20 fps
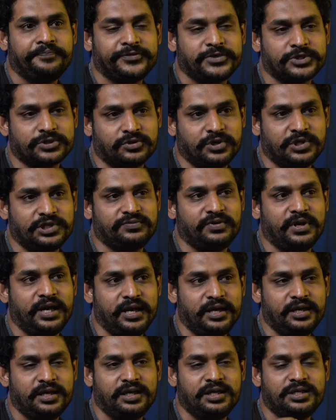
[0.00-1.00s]
so it will
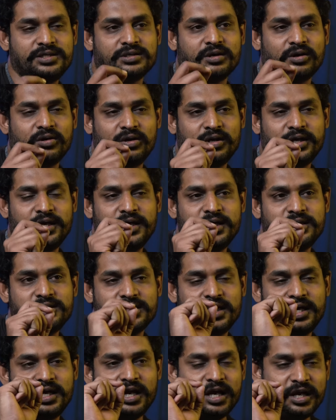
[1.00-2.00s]
increase or
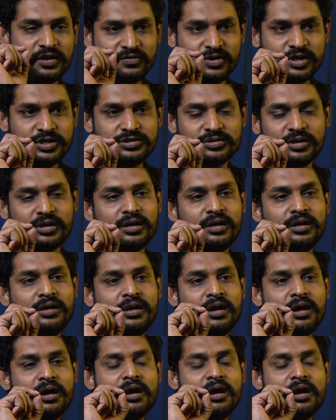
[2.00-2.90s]
each and individual